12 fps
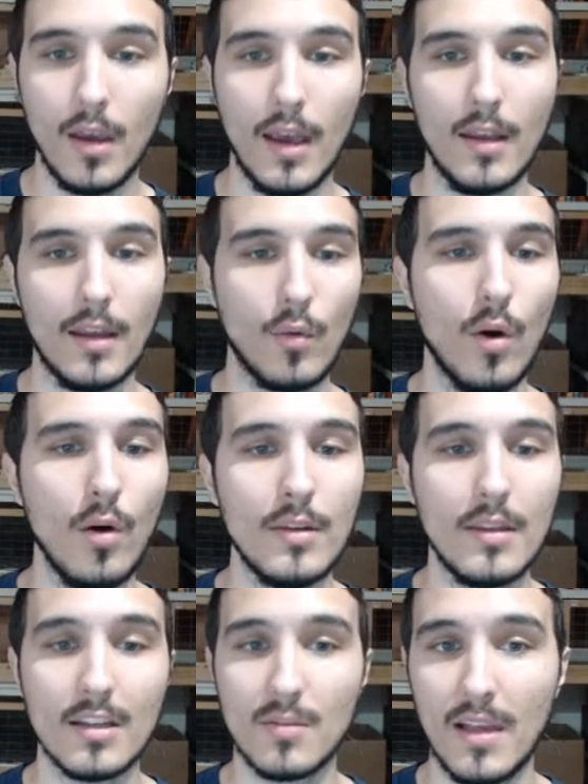And a quote,
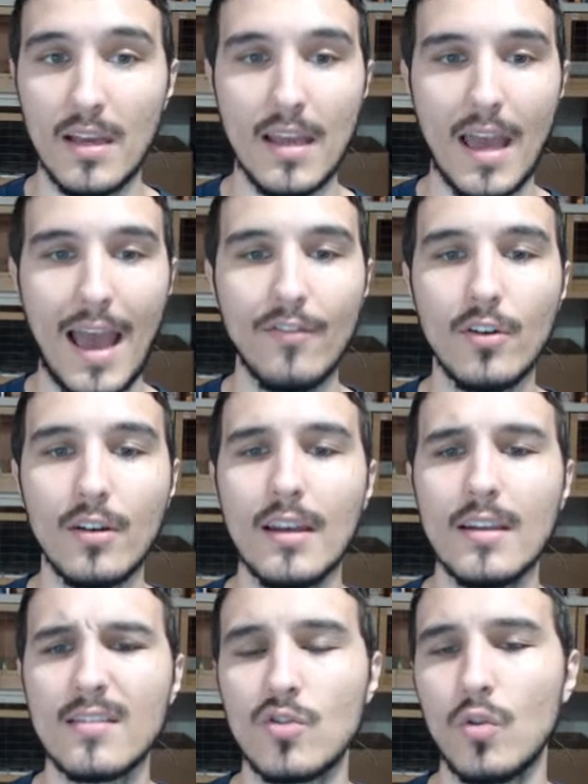he explained, "After
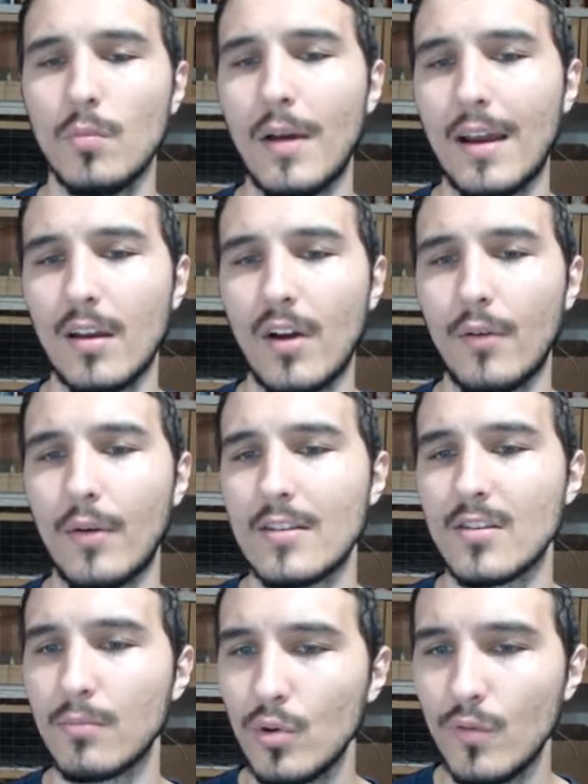getting Central Bank of
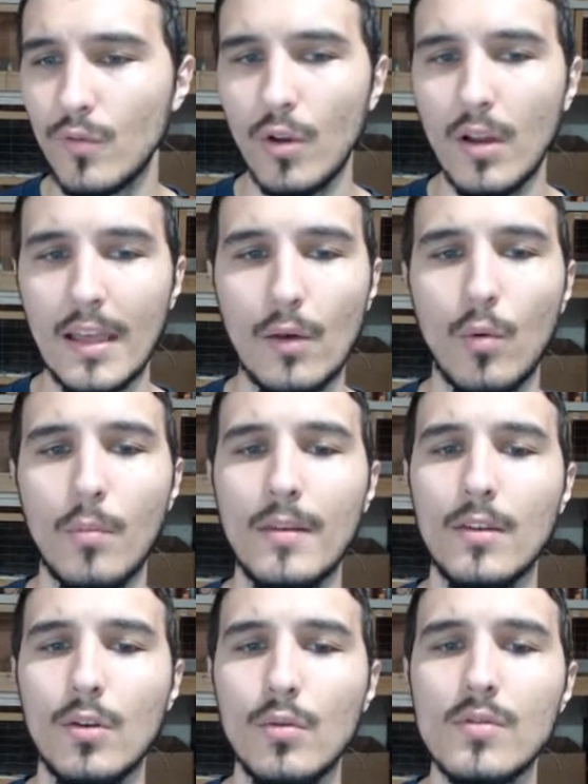Iran's approval, it will be
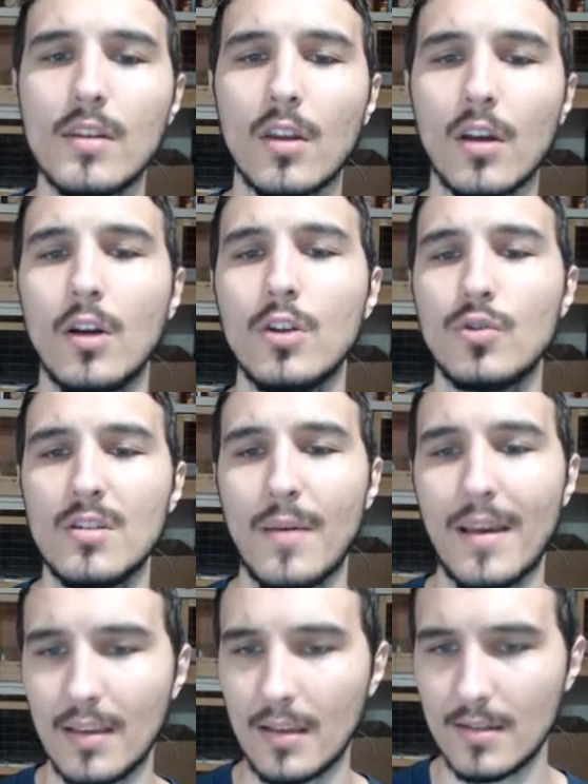used in the country's
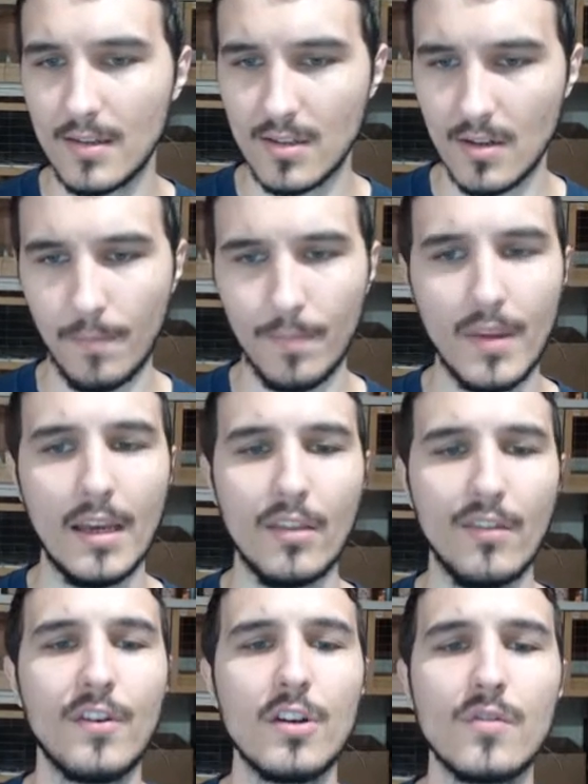banking system. In
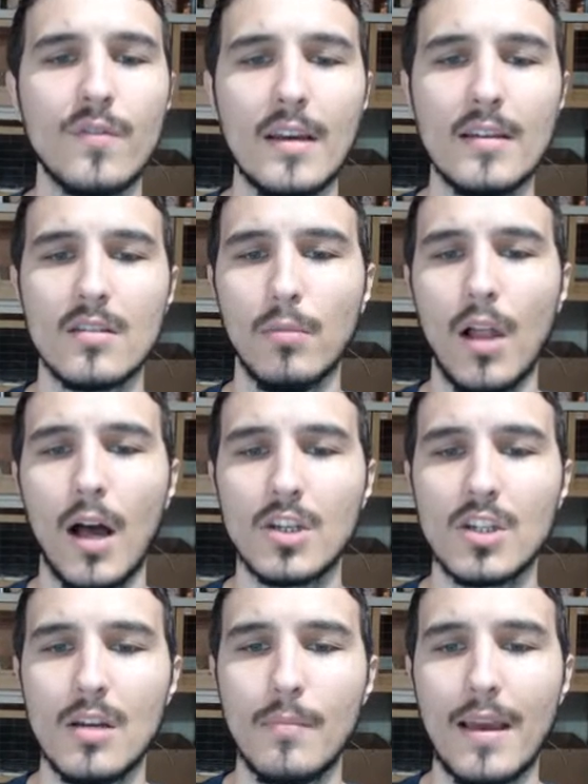the first phase, the
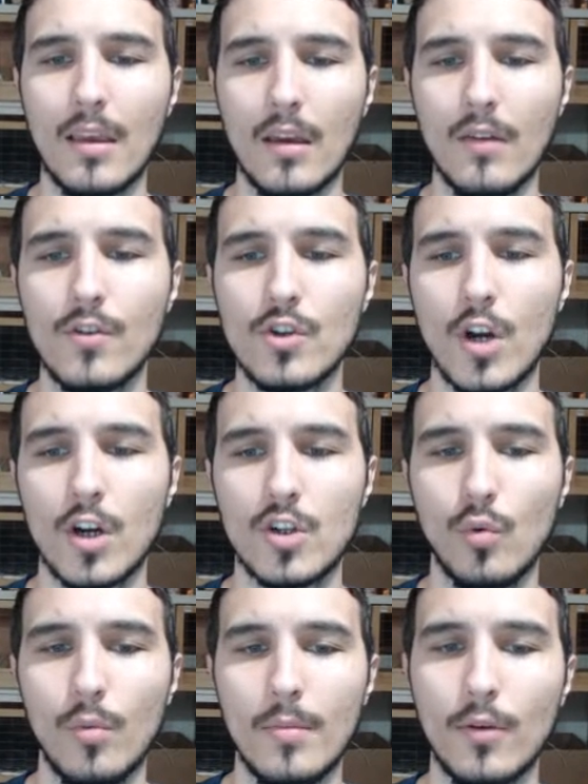blockchain banking
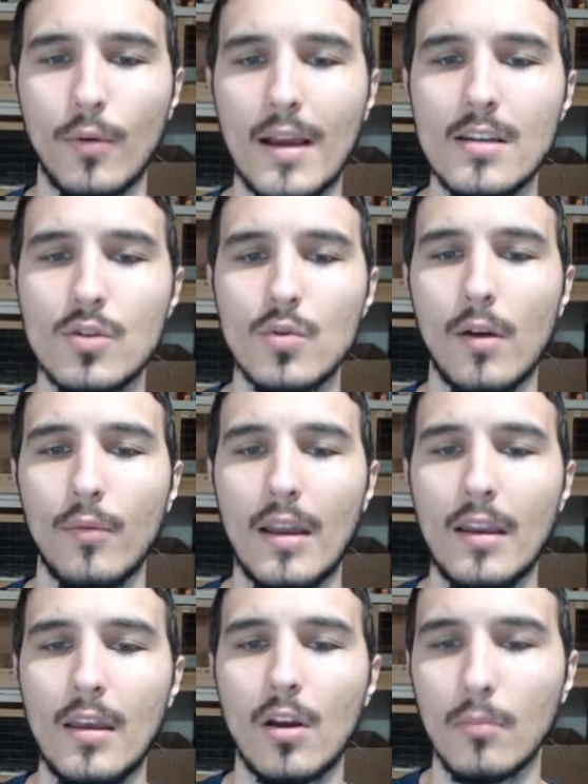infrastructure will be granted to
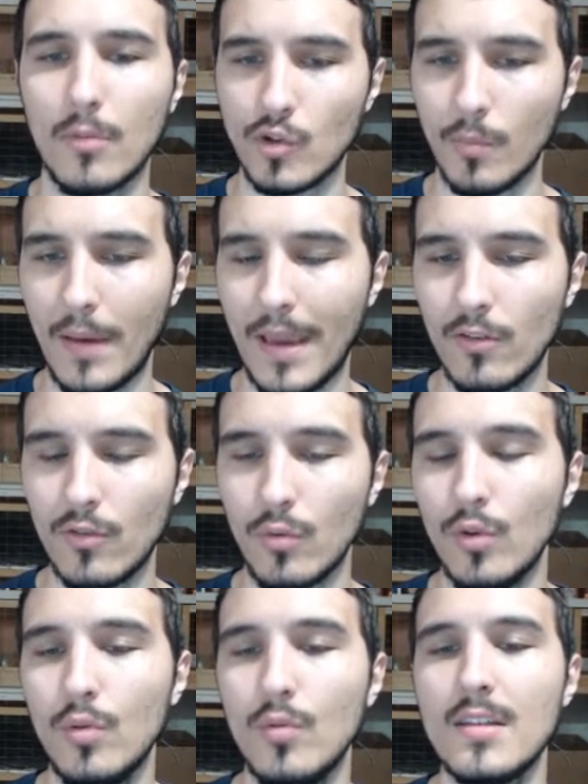Iranian commercial banks to
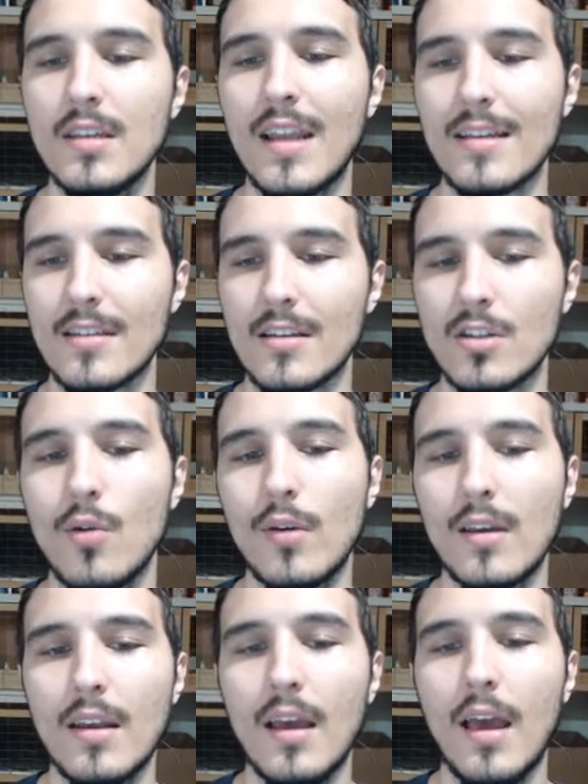use it as a
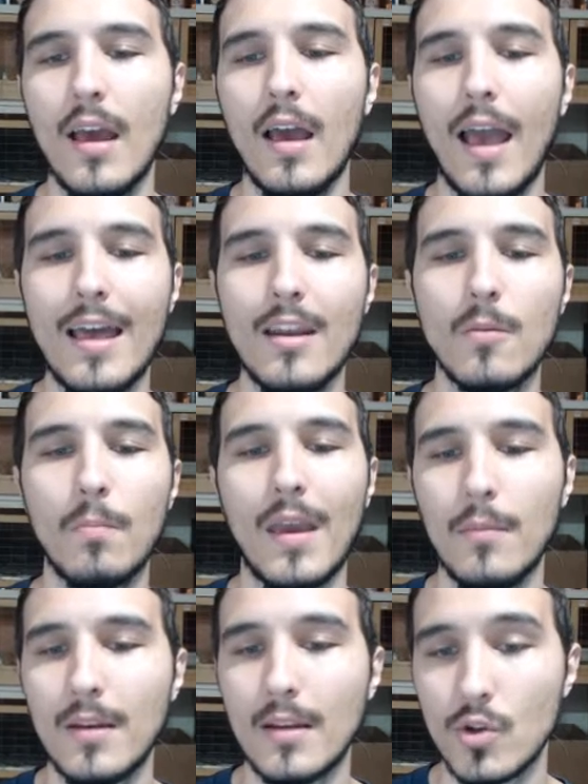token and
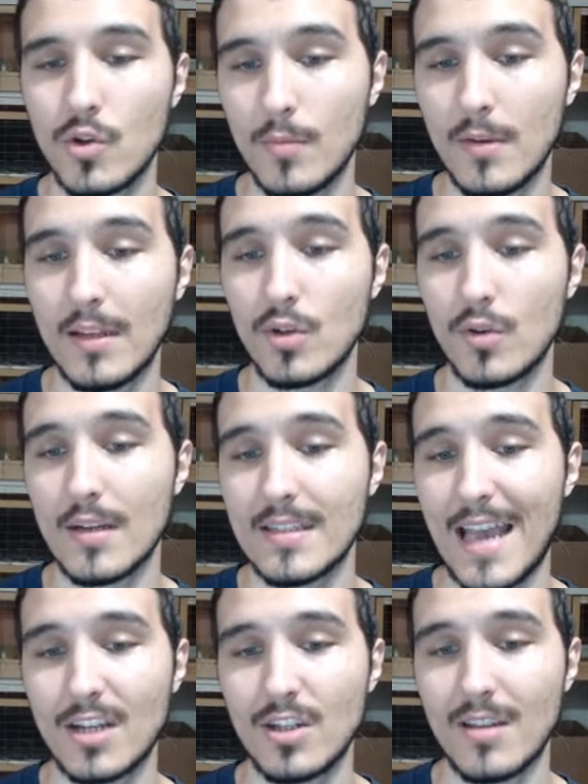payment instrument in
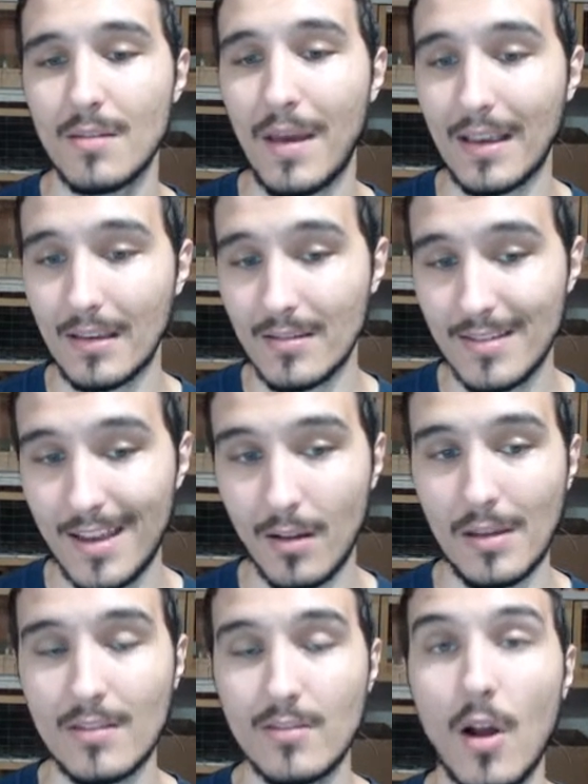transactions and banking
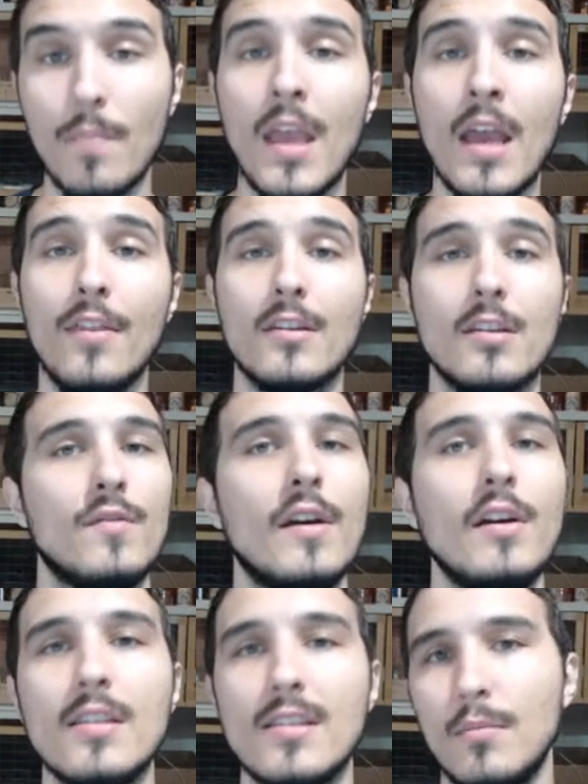settlement." So this is
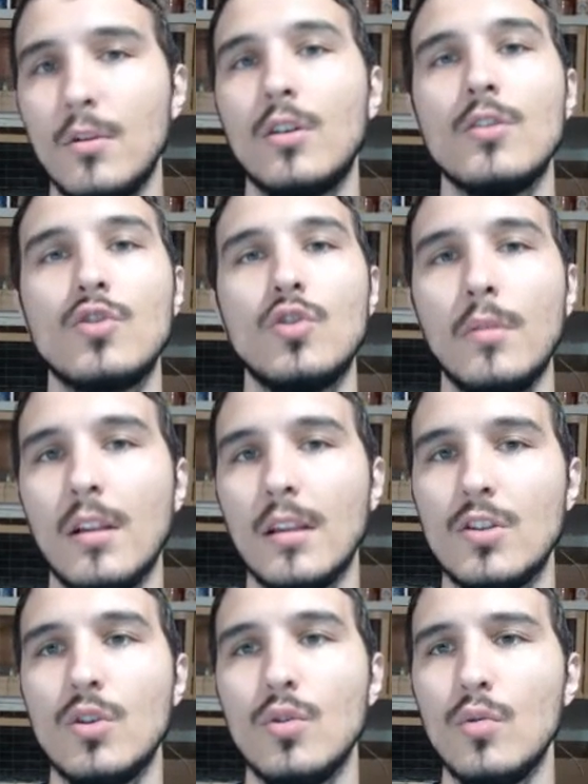very similar,
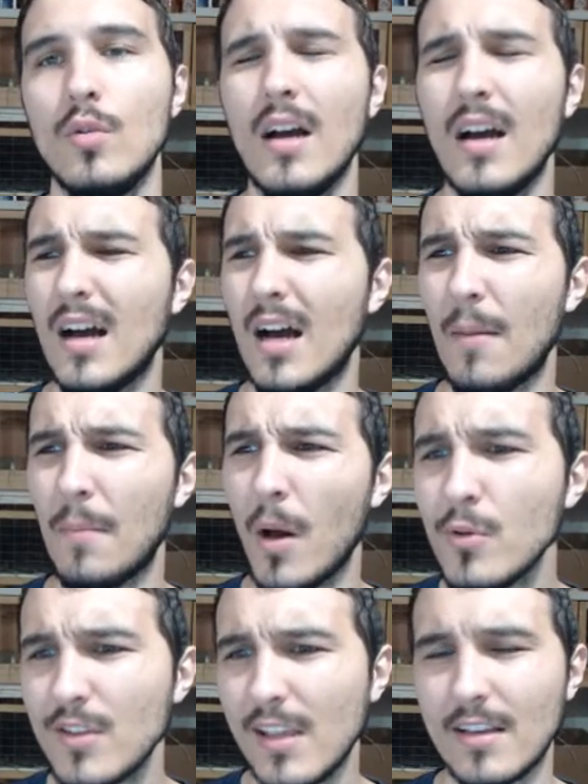assumingly, to
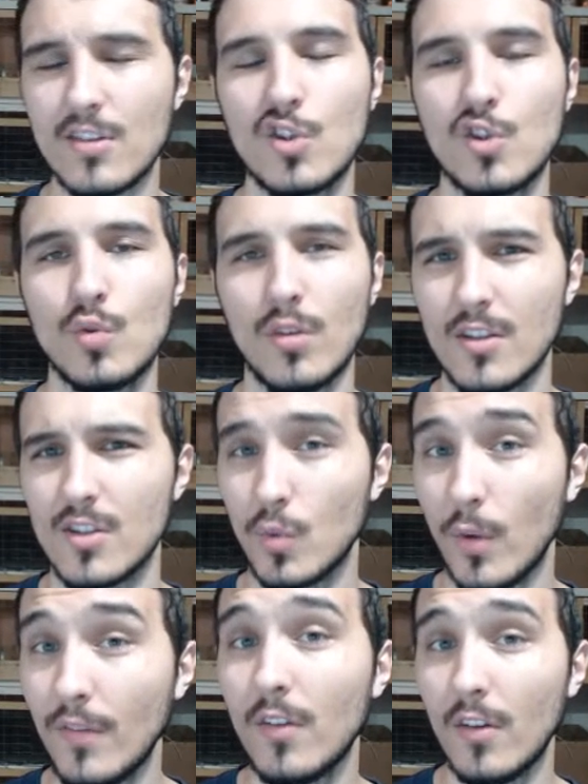almost like the
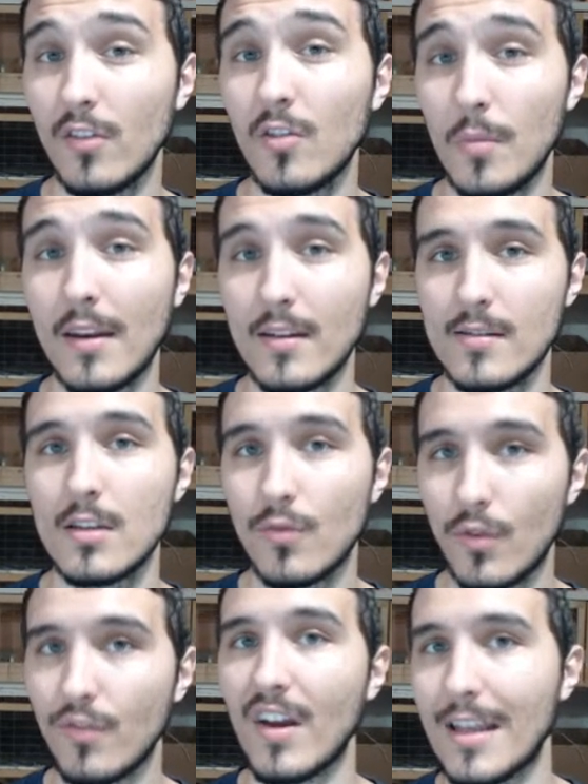SWIFT system that exists
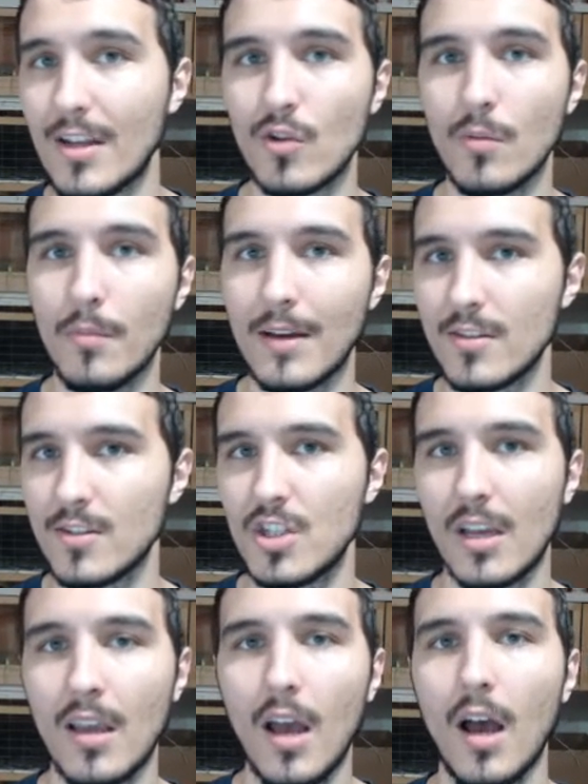for financial
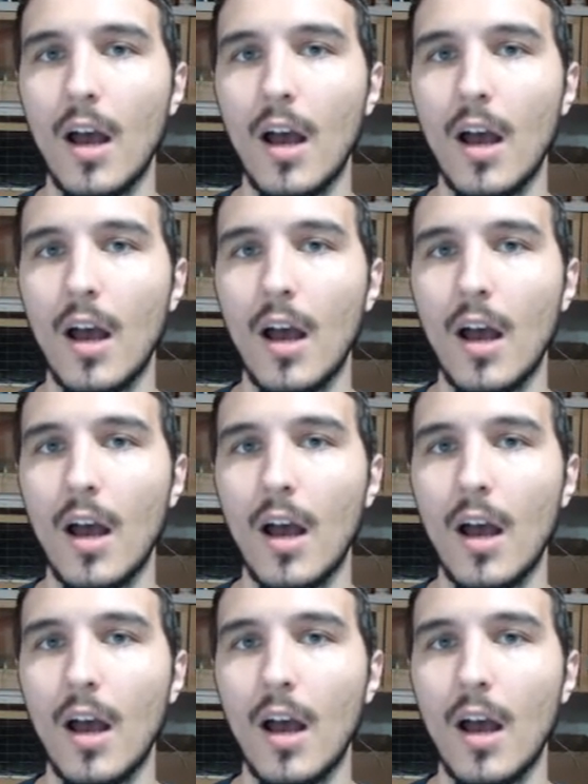messaging.